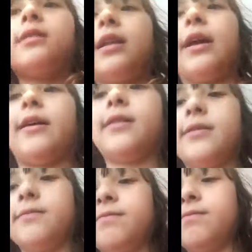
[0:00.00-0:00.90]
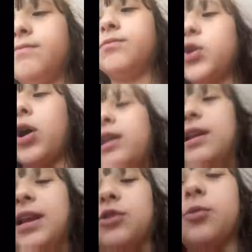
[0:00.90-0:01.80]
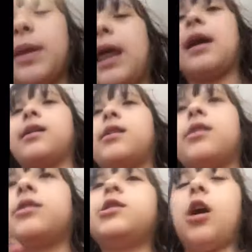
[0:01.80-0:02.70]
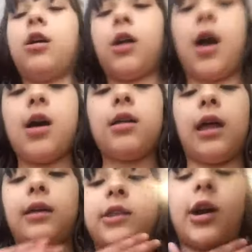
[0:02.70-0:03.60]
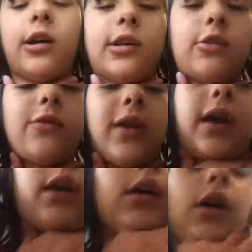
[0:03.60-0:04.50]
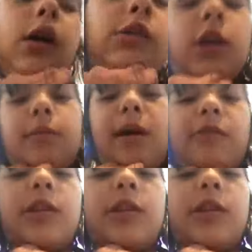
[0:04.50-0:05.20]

like, not little but like younger, like the youngest of like certain amount of